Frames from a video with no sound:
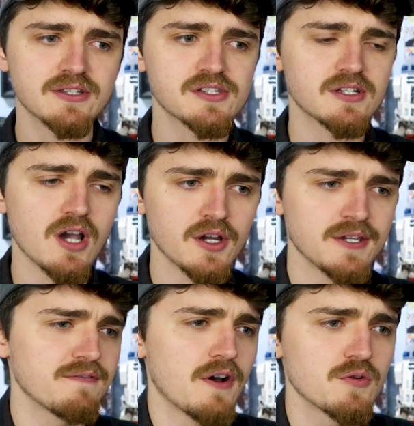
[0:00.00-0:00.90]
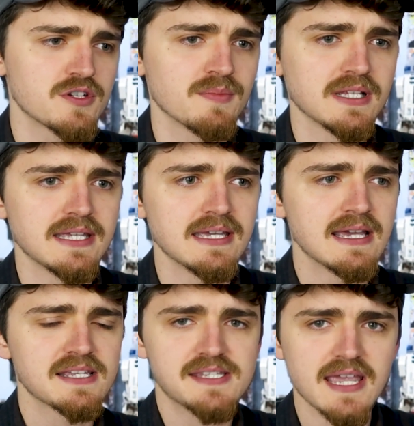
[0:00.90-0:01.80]
and just kind of ultimately
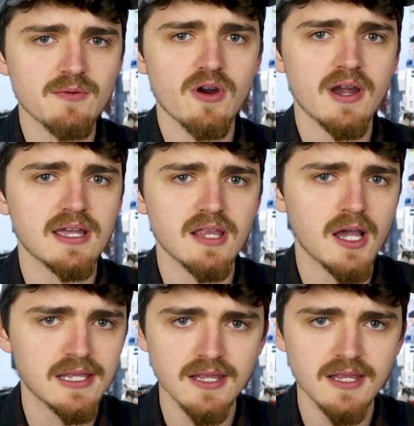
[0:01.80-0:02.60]
say where I, I